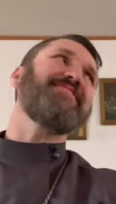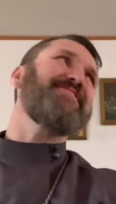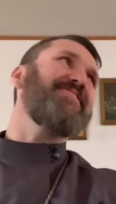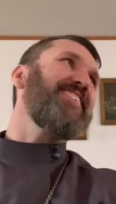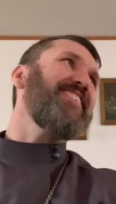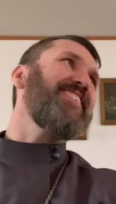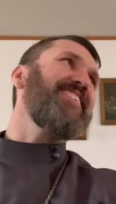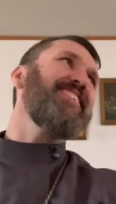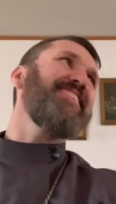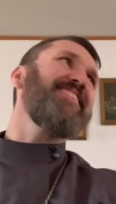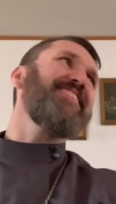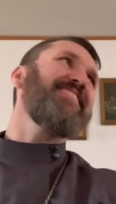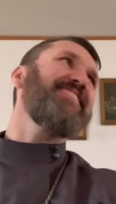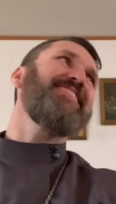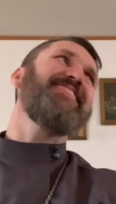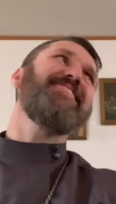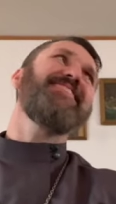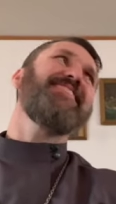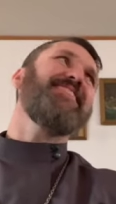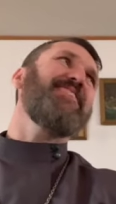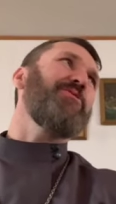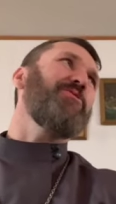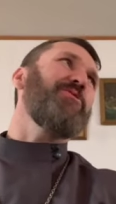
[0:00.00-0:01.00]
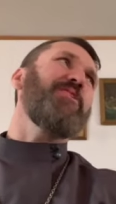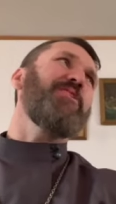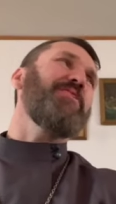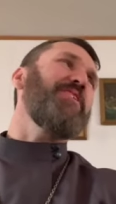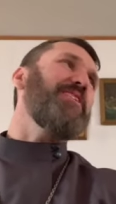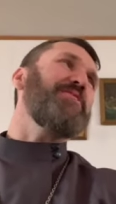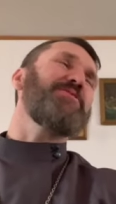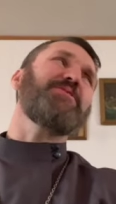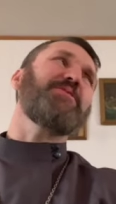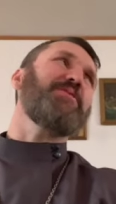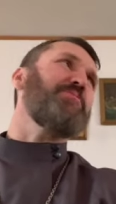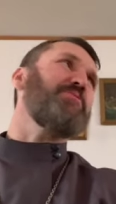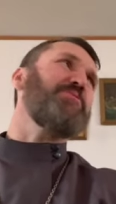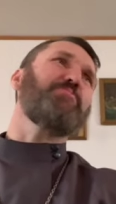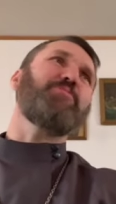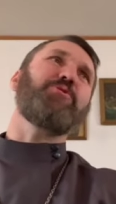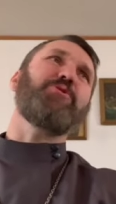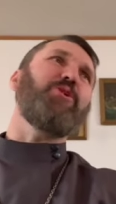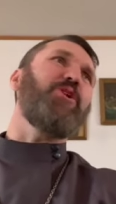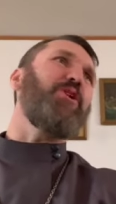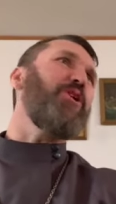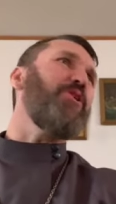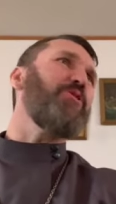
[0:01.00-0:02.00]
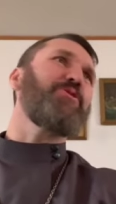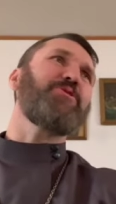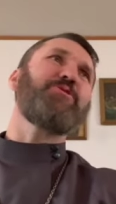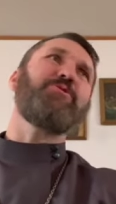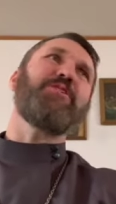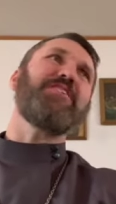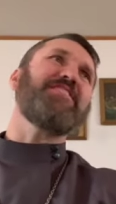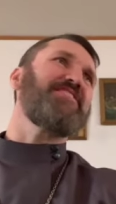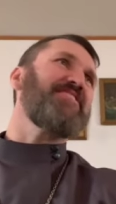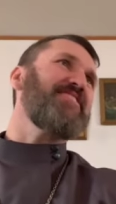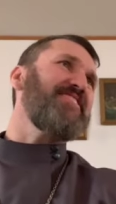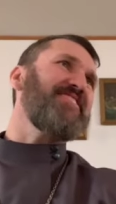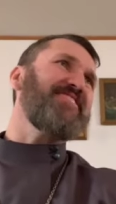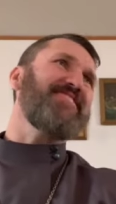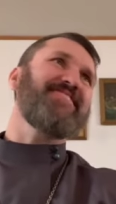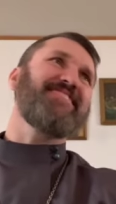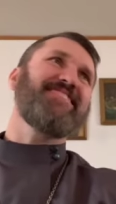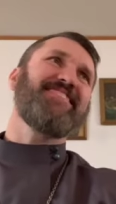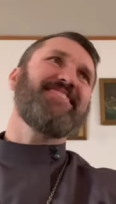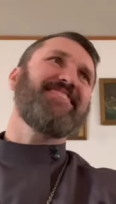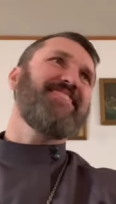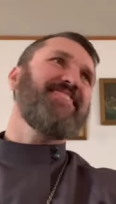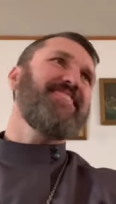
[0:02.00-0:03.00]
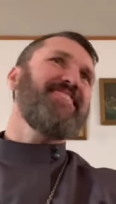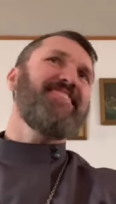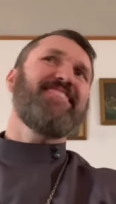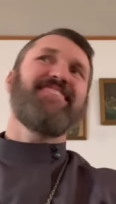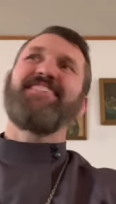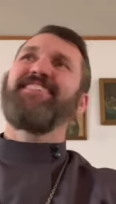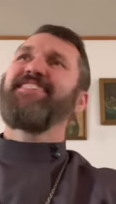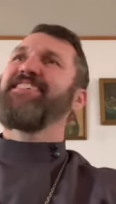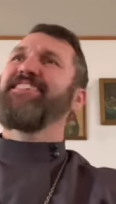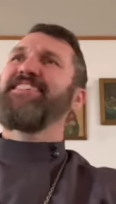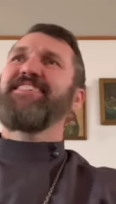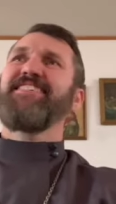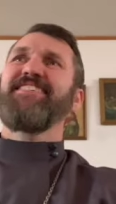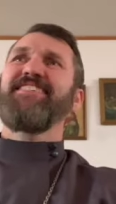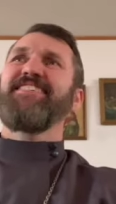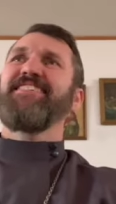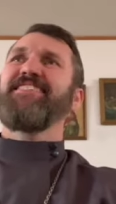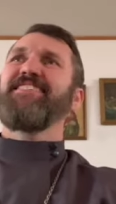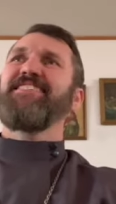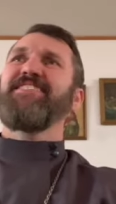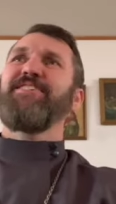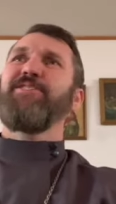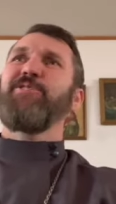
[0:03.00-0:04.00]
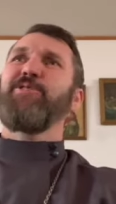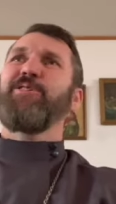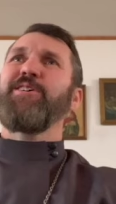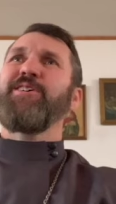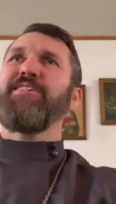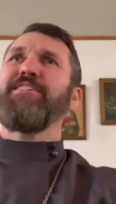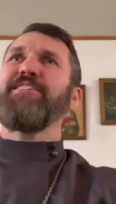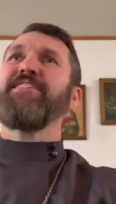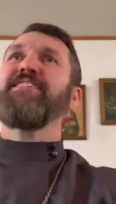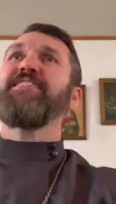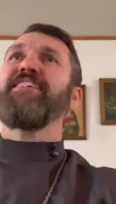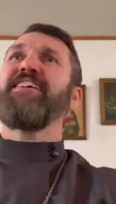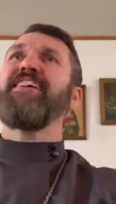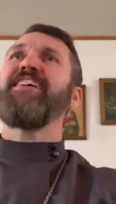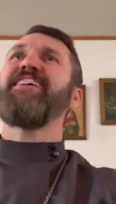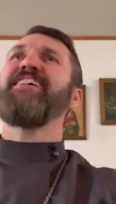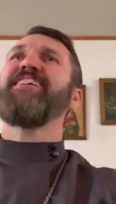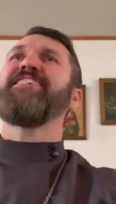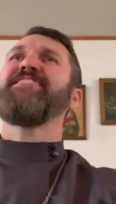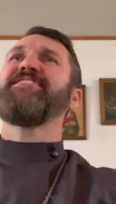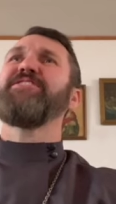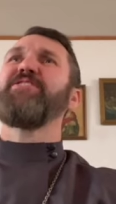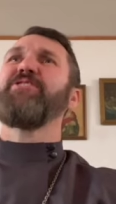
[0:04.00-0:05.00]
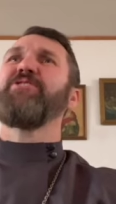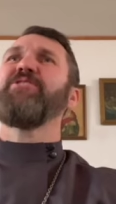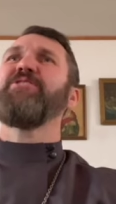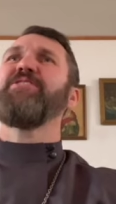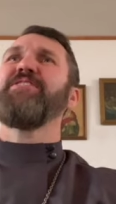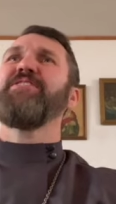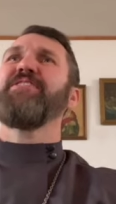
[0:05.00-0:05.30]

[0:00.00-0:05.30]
day, and, and that's going to spur all the questions. Okay. Yeah. Hey, Cheryl.